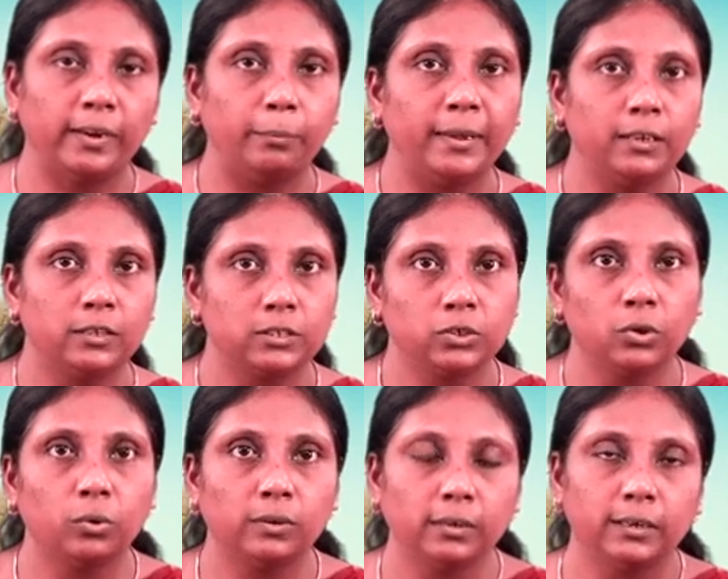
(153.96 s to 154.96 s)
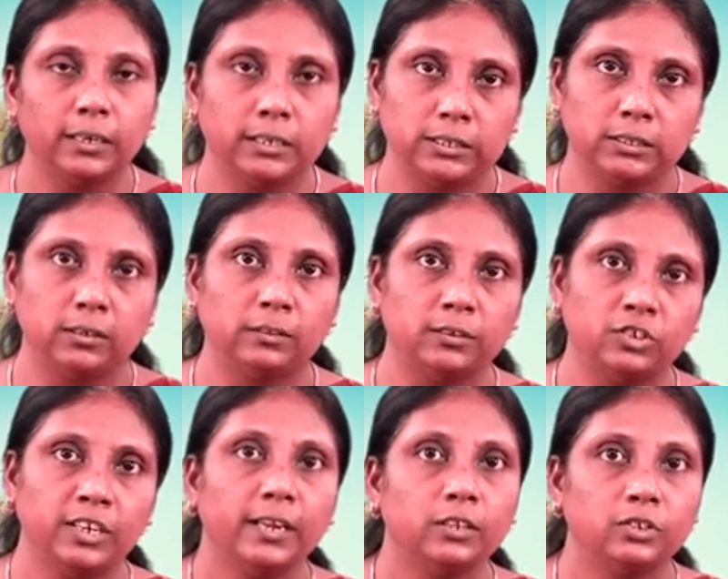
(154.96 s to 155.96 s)
when meat is cooked is the
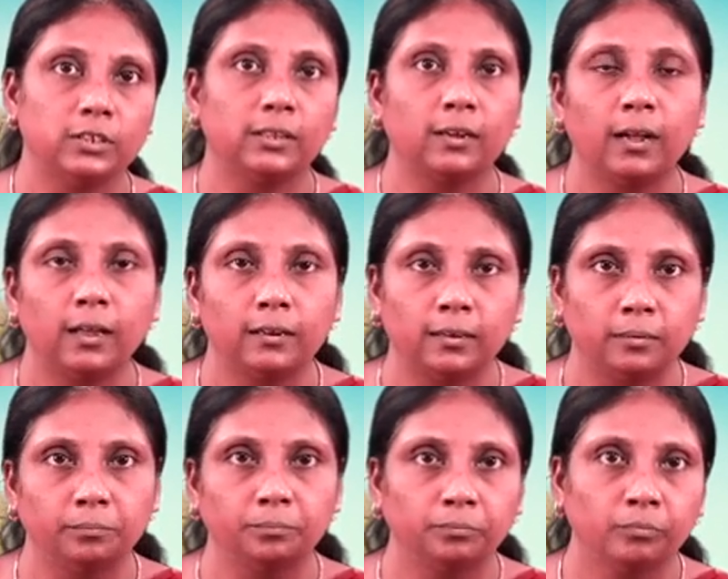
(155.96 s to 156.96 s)
change in the color.